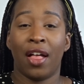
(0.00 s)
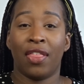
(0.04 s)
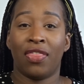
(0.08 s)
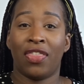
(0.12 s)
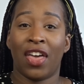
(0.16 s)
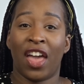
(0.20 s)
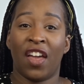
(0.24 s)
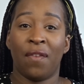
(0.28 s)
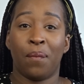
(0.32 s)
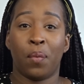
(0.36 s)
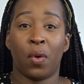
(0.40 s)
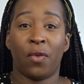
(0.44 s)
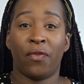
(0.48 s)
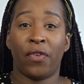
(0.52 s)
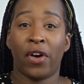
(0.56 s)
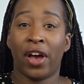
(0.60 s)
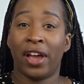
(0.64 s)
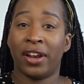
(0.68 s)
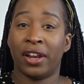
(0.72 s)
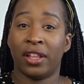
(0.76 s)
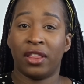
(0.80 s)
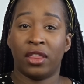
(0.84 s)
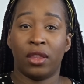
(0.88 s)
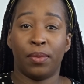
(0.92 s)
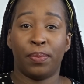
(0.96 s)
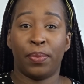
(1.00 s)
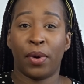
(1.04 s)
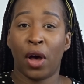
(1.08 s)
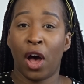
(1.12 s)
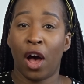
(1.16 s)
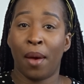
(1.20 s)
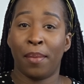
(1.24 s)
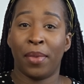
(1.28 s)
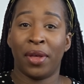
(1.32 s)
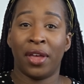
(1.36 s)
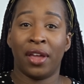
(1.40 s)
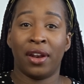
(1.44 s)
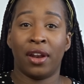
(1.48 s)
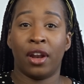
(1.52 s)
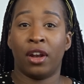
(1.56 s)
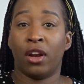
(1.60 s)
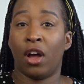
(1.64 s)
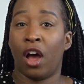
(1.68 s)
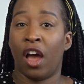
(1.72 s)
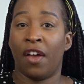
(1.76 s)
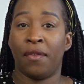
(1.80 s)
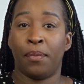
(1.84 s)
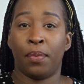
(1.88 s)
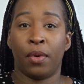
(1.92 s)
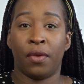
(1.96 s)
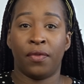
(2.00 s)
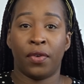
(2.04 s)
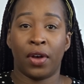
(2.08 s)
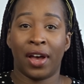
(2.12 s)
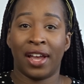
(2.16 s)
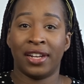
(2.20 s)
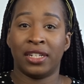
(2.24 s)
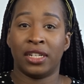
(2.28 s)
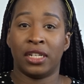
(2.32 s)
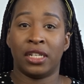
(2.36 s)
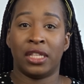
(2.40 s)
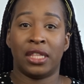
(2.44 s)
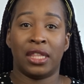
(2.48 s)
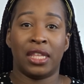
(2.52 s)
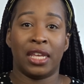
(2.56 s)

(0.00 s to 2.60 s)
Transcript: They've provided the barman and I've provided